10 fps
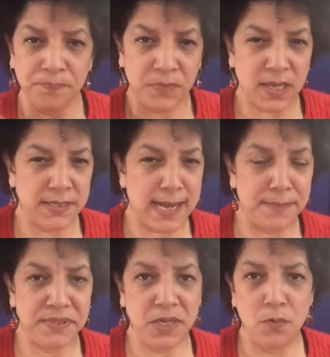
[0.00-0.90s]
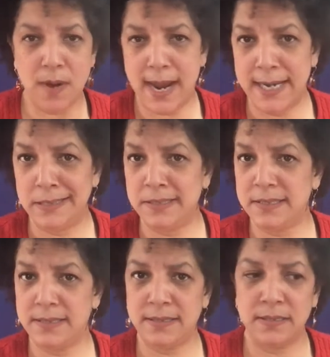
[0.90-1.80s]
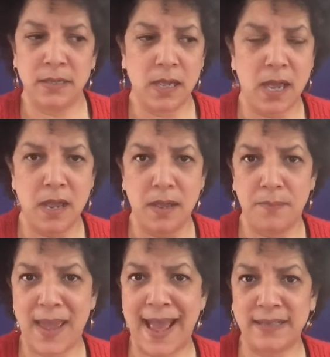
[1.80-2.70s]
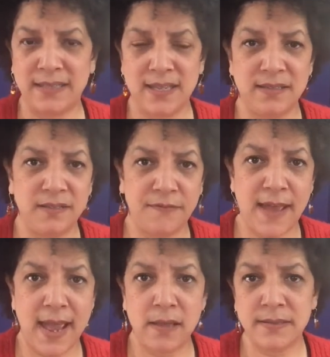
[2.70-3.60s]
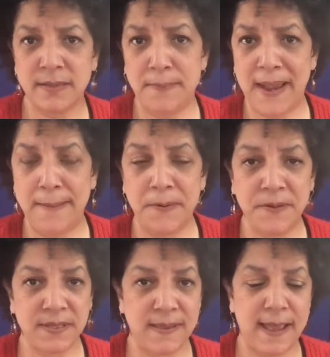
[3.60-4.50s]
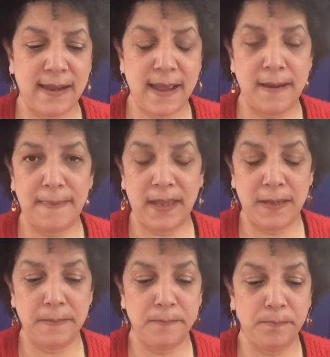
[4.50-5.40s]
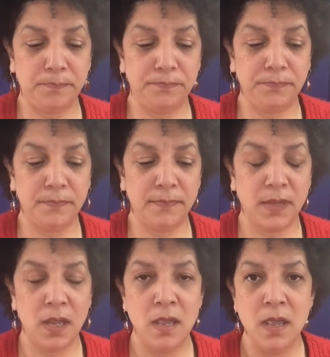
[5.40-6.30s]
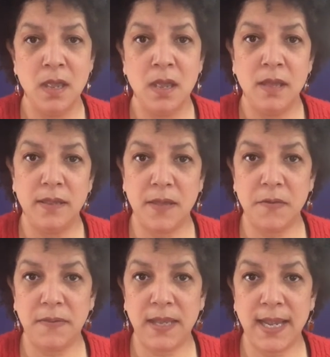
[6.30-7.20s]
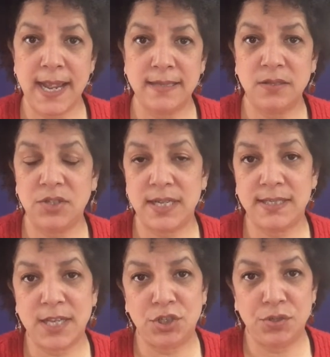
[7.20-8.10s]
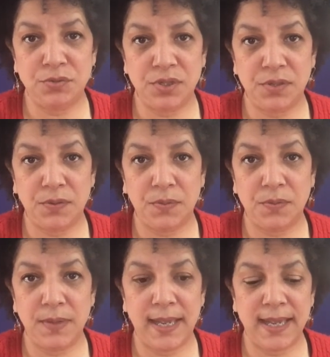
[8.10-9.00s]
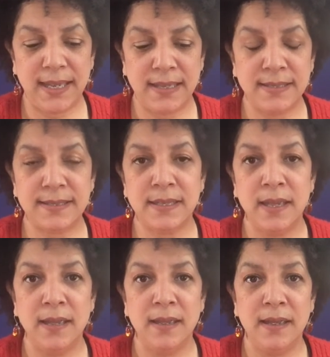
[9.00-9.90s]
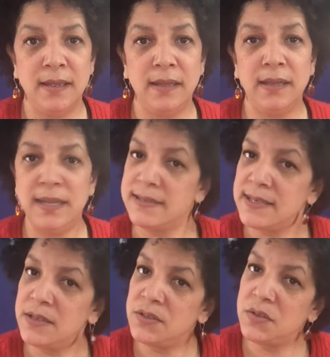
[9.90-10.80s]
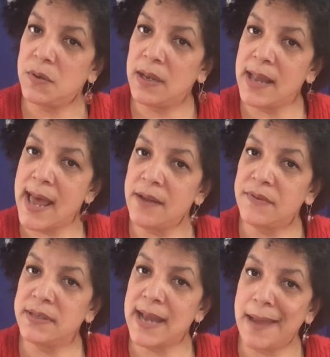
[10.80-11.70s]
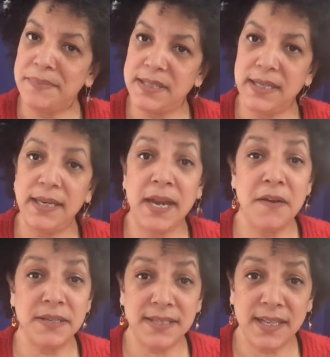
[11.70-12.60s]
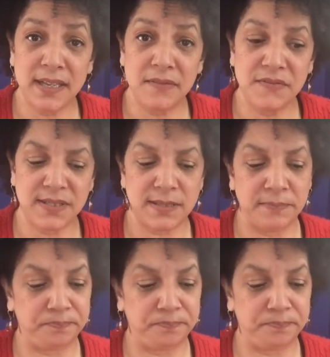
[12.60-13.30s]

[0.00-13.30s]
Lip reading: adoptee rights, access to files and papers and that kind of thing. The other thing I suggest that you do is listen to a lot of adoptee narratives